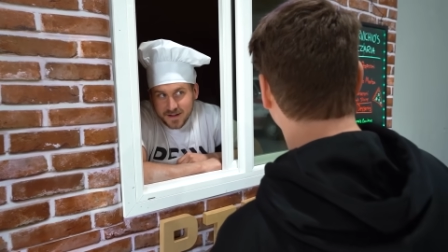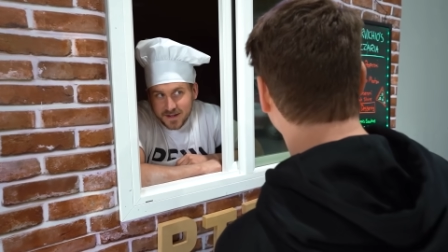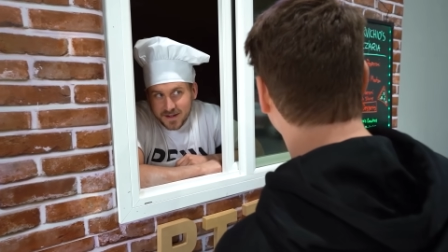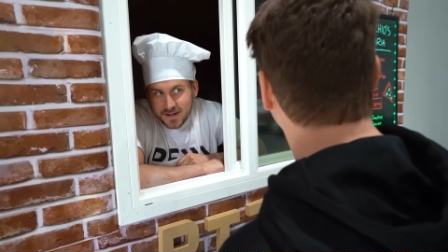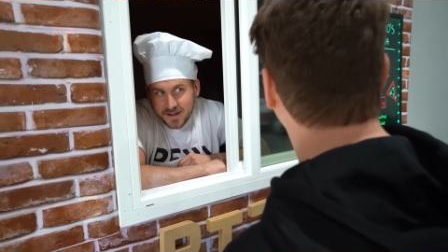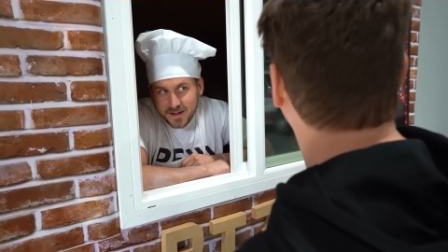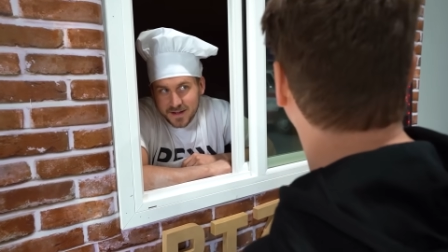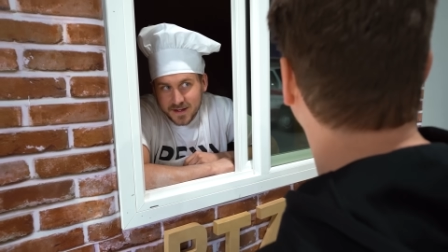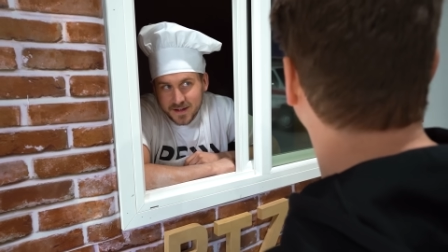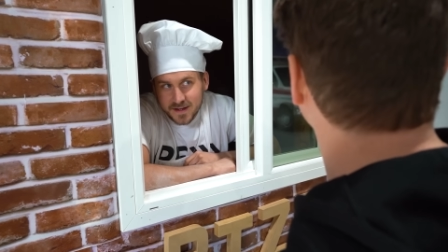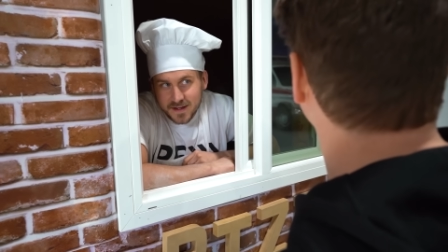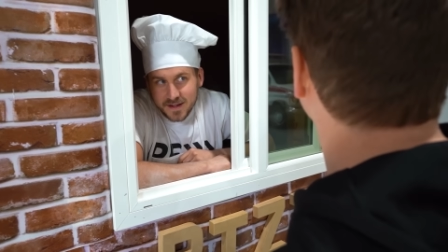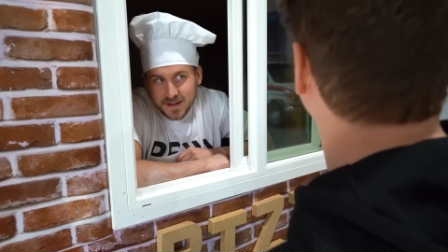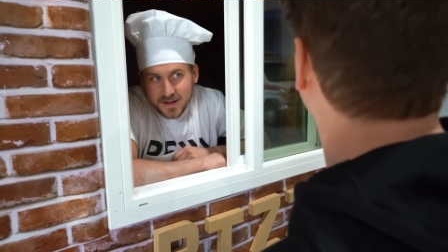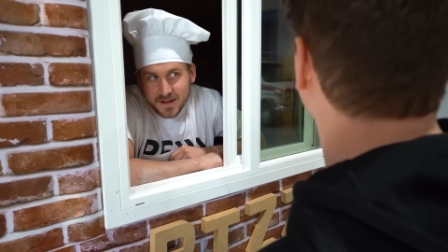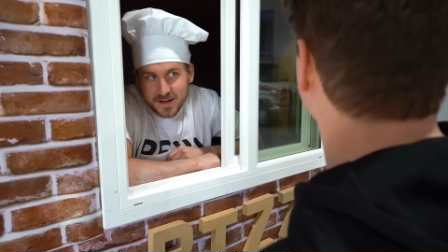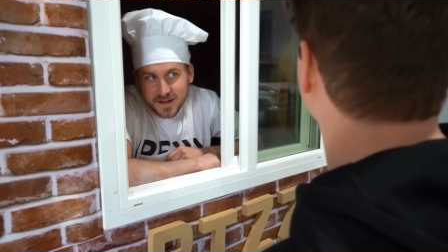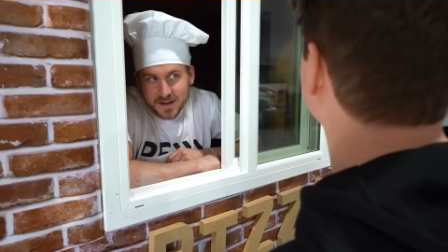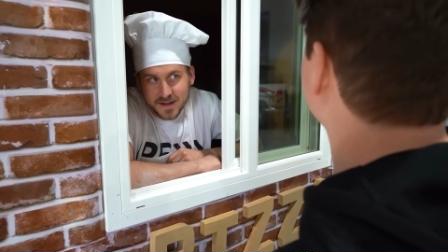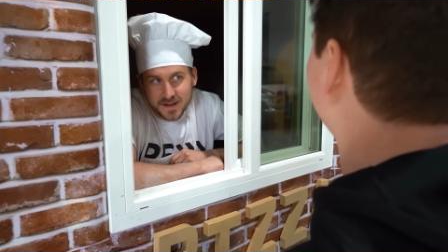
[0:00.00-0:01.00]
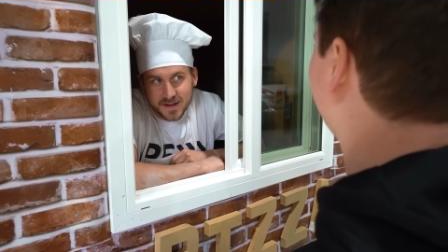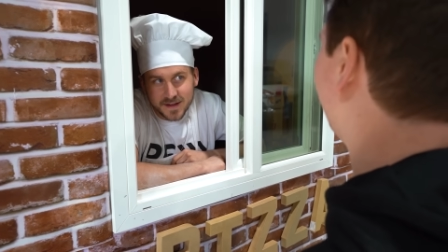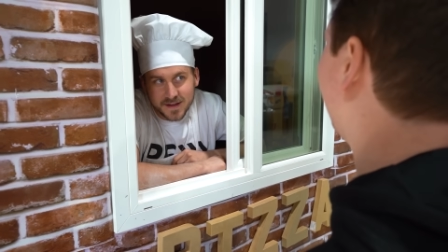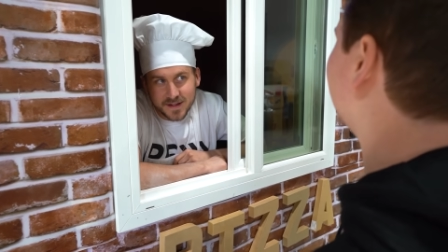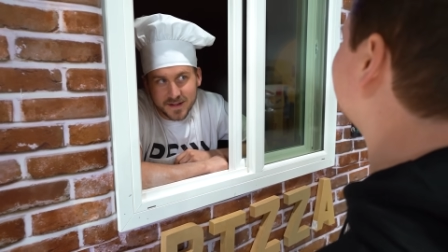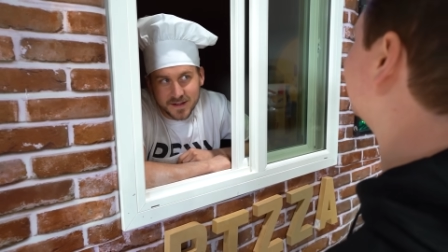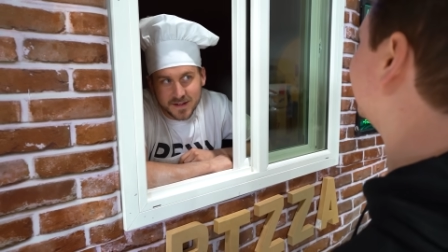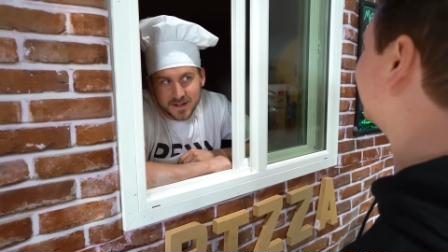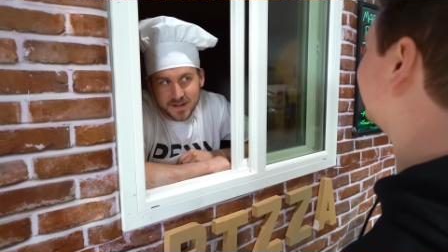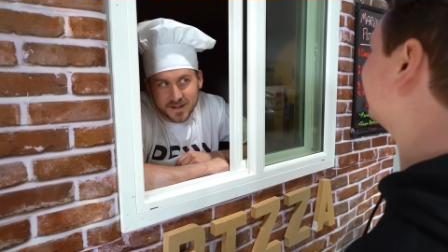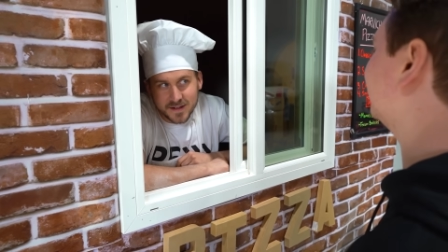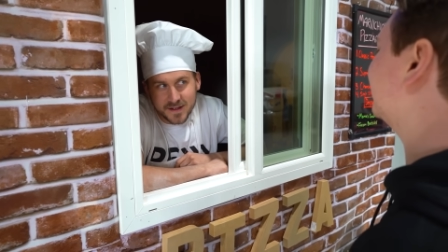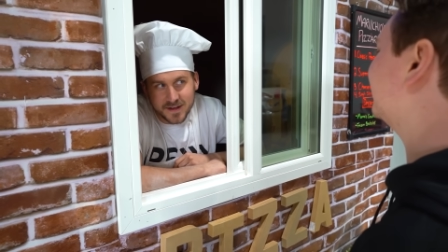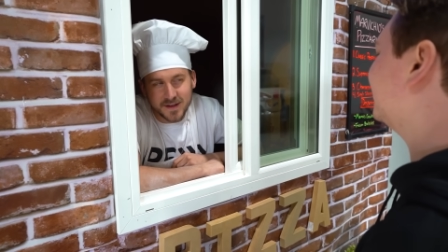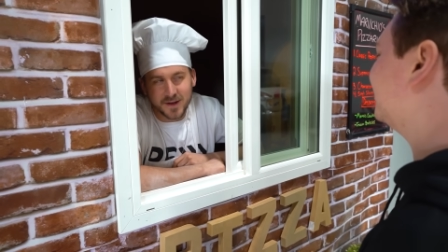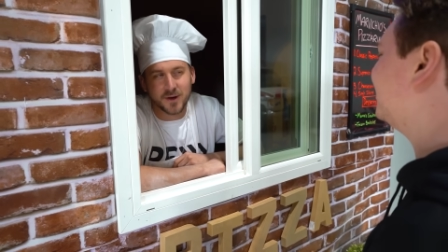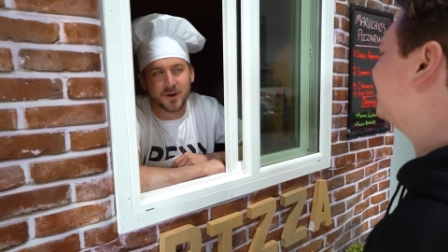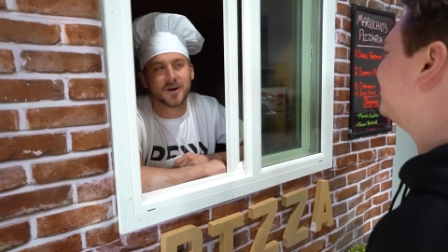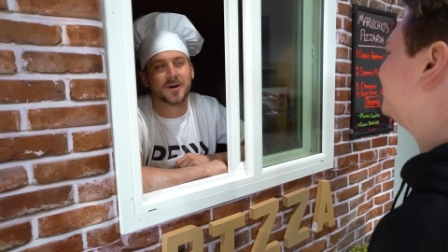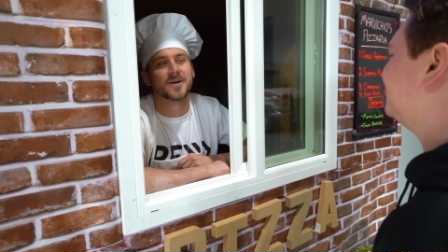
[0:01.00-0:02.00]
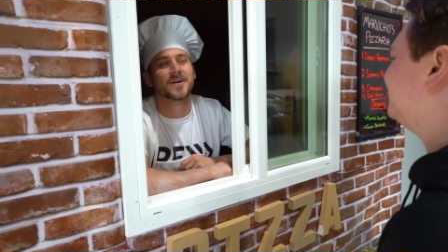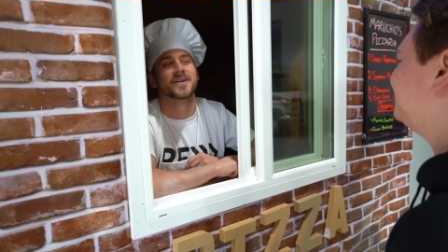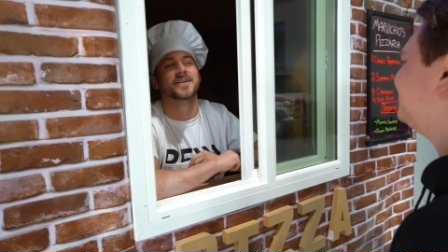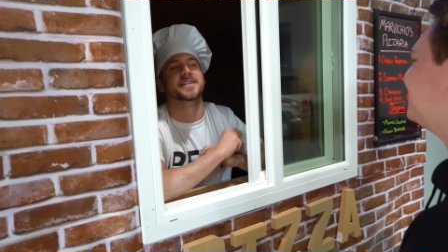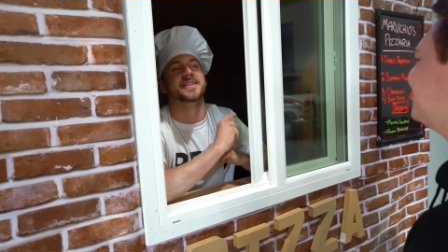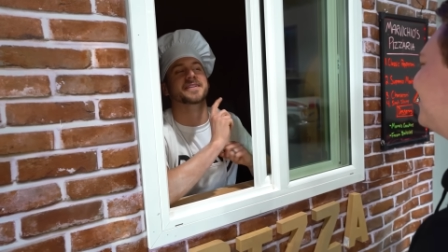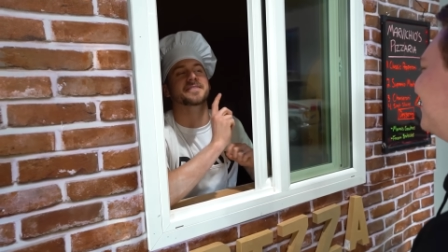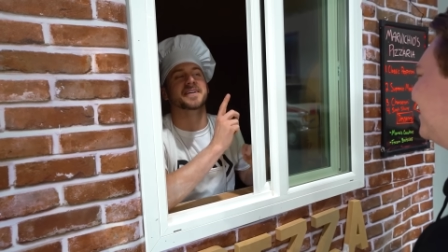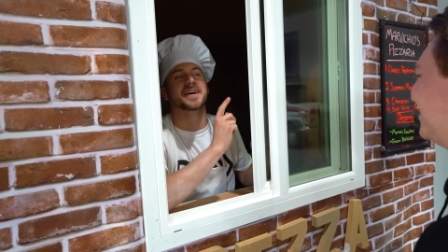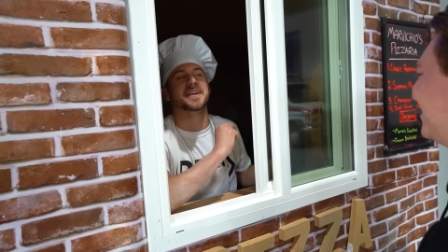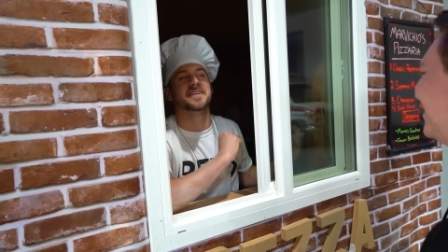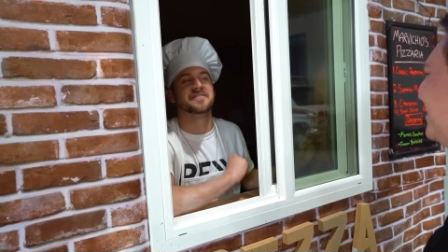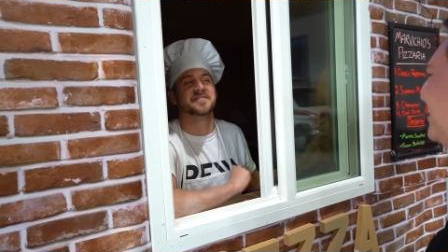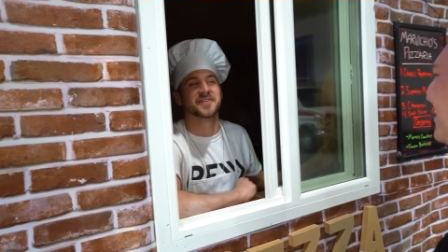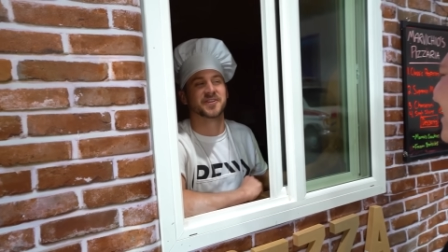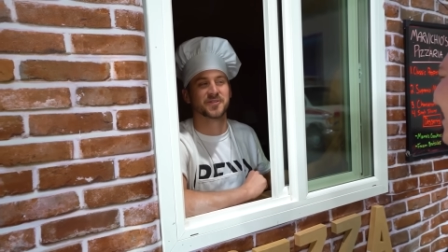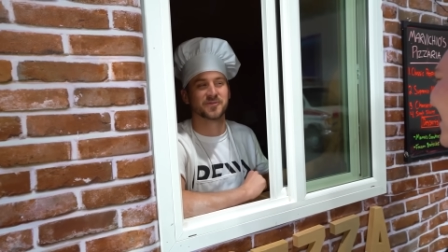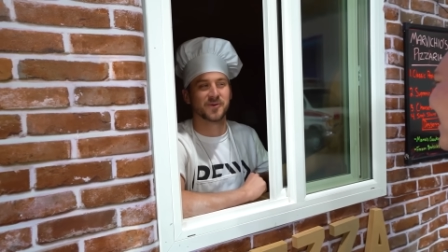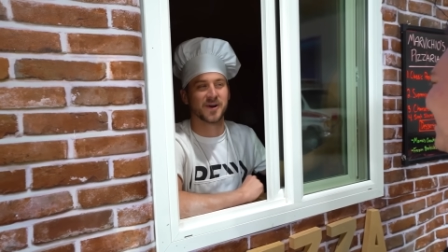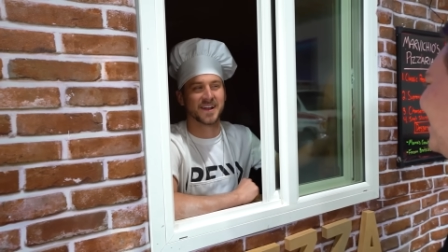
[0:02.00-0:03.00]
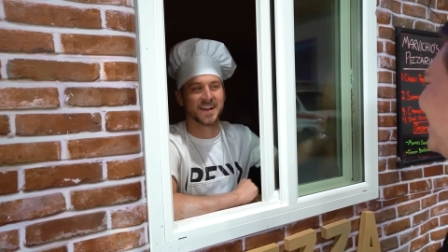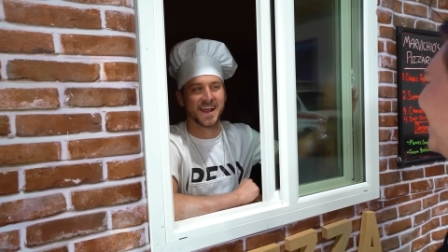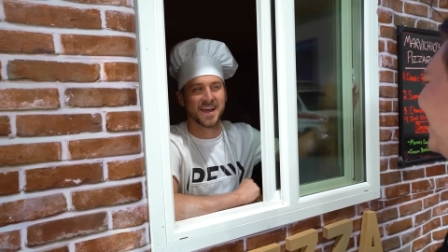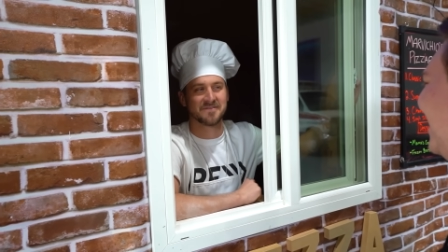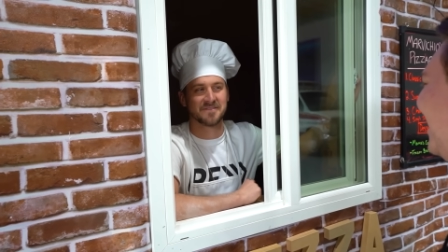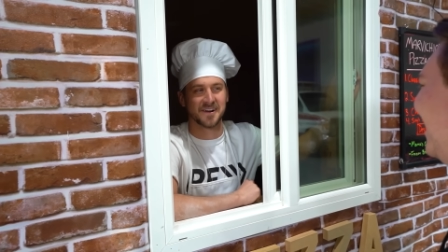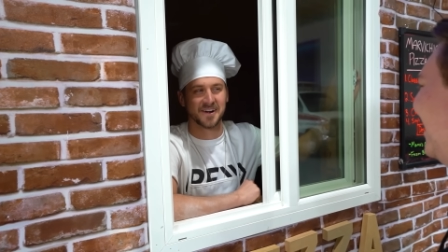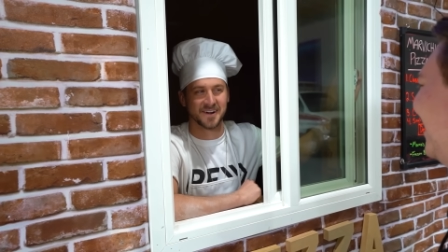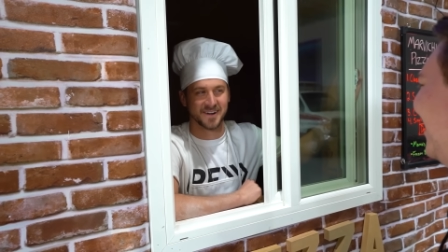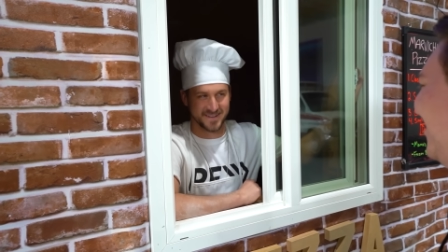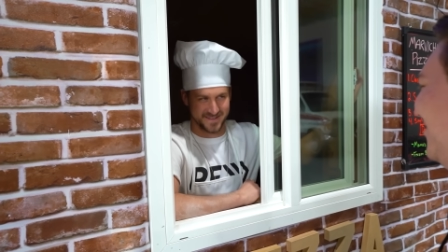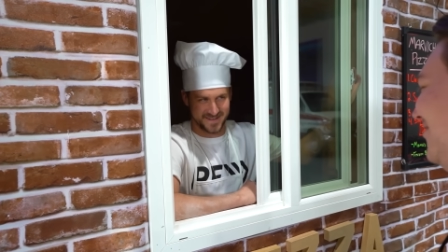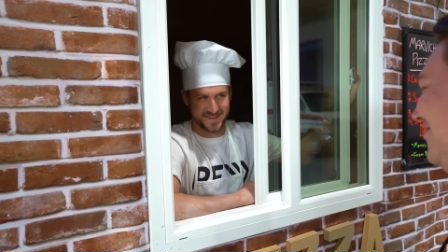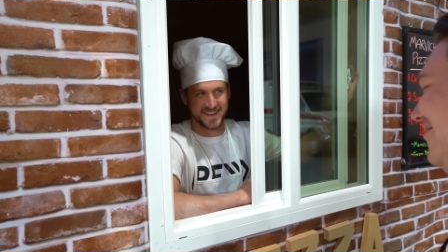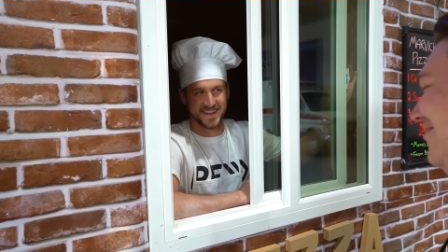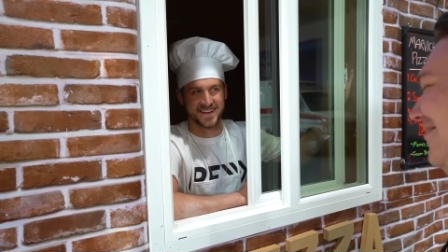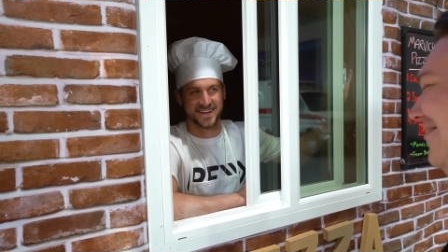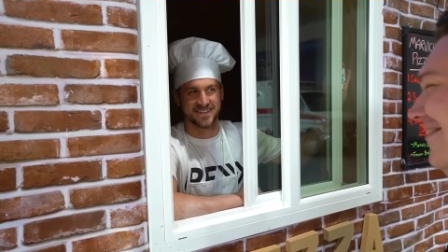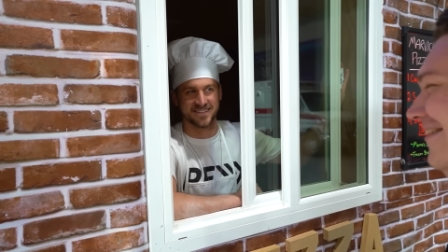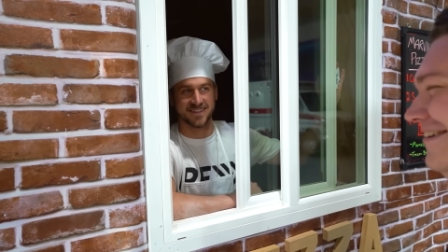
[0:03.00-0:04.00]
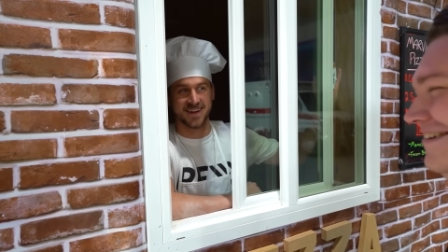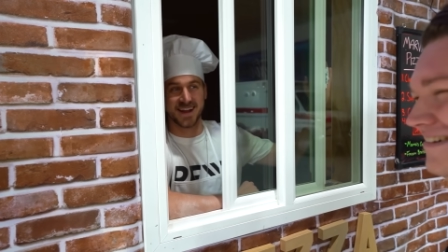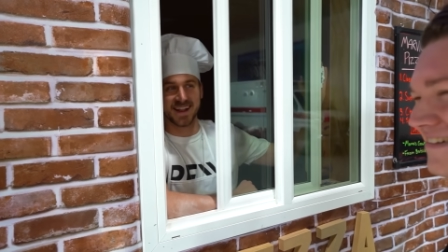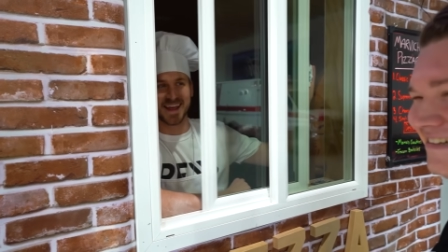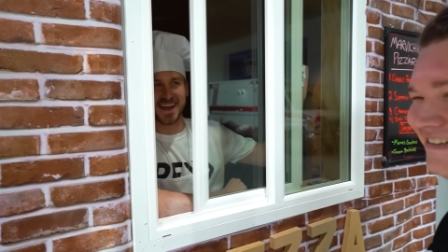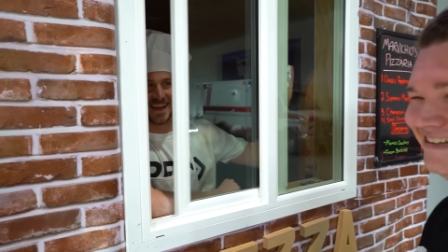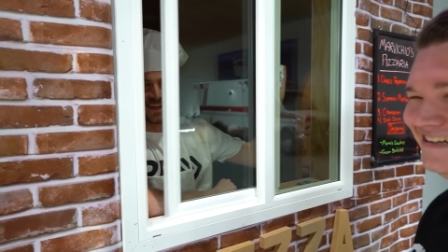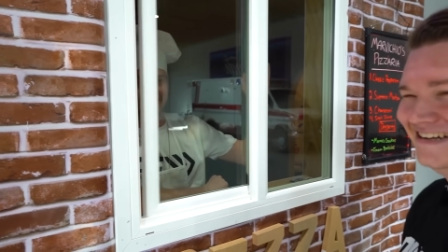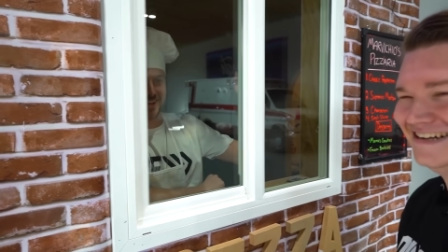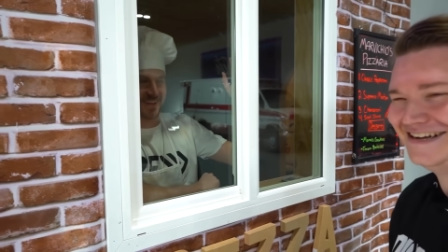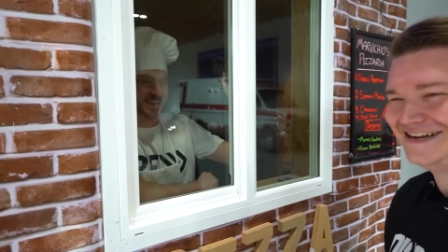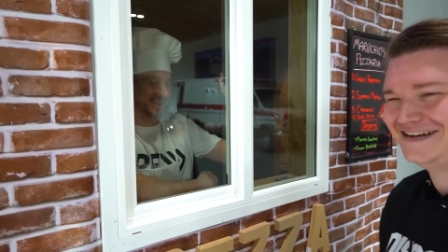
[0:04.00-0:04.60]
me with one of those frozen bratsicles. The very first one ever. Oh. Ready?